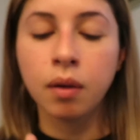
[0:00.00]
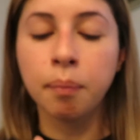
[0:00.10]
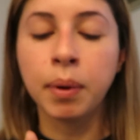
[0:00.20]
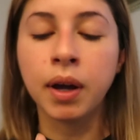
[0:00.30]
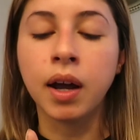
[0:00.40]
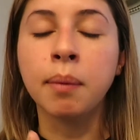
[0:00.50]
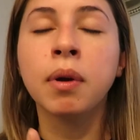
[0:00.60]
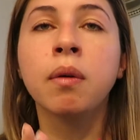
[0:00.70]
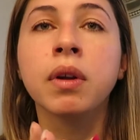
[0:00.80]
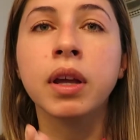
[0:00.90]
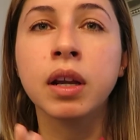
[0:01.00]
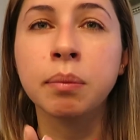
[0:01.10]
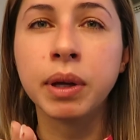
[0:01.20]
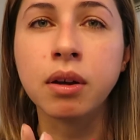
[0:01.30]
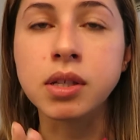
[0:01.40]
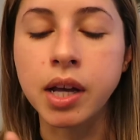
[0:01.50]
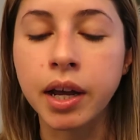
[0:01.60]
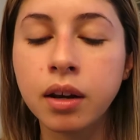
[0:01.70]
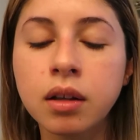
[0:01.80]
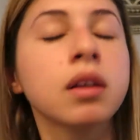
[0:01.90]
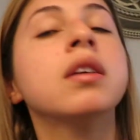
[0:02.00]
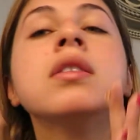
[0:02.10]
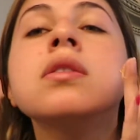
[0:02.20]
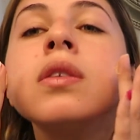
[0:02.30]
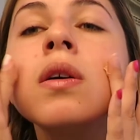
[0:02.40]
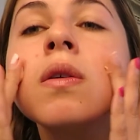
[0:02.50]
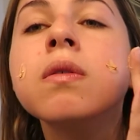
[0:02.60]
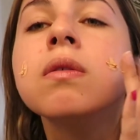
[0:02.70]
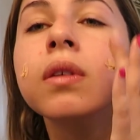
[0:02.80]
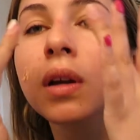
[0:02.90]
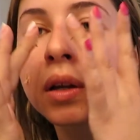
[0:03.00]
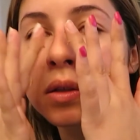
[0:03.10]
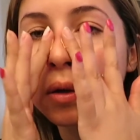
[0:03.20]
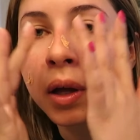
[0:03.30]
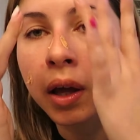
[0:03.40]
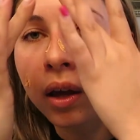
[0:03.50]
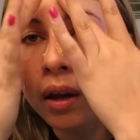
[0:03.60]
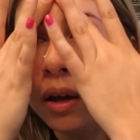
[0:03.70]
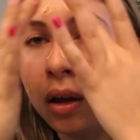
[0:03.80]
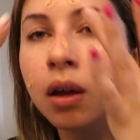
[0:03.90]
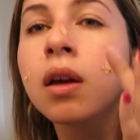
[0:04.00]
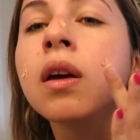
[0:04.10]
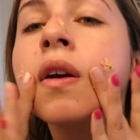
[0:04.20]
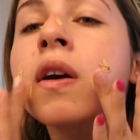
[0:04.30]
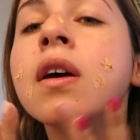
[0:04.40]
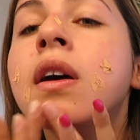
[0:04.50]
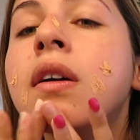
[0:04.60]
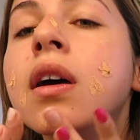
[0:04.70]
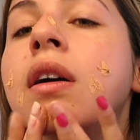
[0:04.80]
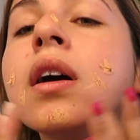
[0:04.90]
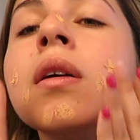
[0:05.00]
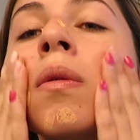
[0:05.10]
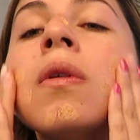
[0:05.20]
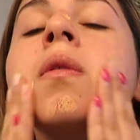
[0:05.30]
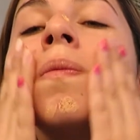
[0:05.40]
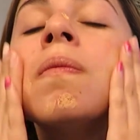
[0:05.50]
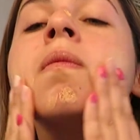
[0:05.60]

But I'm not really gonna be outside, so it's okay. I will.